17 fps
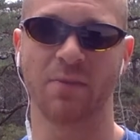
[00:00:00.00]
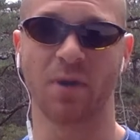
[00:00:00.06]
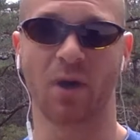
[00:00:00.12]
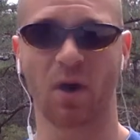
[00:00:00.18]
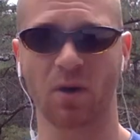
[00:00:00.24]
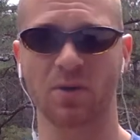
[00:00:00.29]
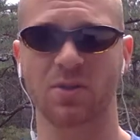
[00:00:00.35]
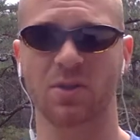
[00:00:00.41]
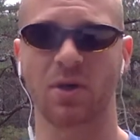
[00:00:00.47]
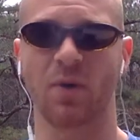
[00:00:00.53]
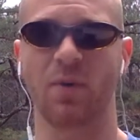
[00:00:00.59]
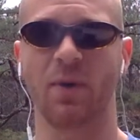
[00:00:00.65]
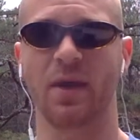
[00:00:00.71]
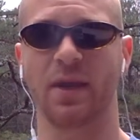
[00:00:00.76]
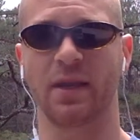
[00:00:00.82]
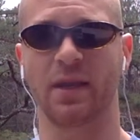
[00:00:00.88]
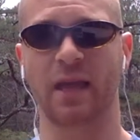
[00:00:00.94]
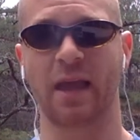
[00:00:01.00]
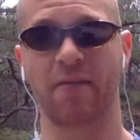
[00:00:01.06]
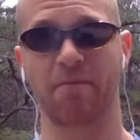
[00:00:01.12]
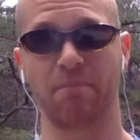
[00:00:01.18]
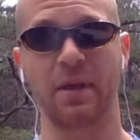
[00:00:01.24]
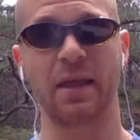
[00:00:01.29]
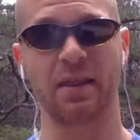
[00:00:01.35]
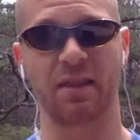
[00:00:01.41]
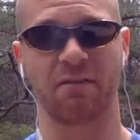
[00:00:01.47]
but also it gave
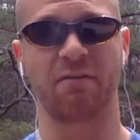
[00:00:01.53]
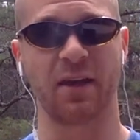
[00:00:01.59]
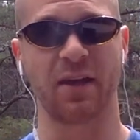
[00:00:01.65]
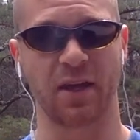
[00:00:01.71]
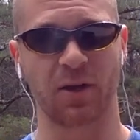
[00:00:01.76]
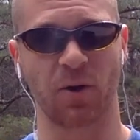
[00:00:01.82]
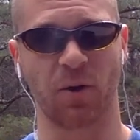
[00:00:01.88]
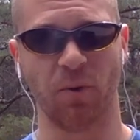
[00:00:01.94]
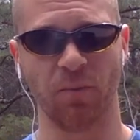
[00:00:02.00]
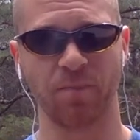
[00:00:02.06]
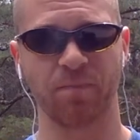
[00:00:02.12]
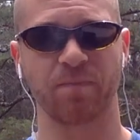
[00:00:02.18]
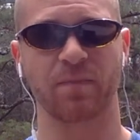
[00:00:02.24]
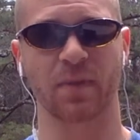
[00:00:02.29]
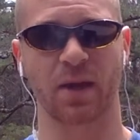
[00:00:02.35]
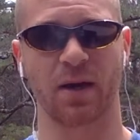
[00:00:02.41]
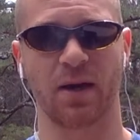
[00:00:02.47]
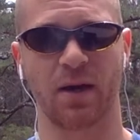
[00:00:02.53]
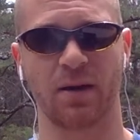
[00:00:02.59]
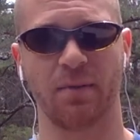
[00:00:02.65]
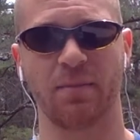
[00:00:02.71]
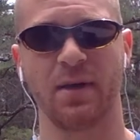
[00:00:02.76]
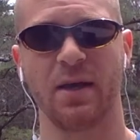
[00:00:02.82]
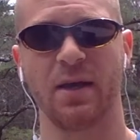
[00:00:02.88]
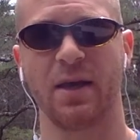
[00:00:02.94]
me the vehicle and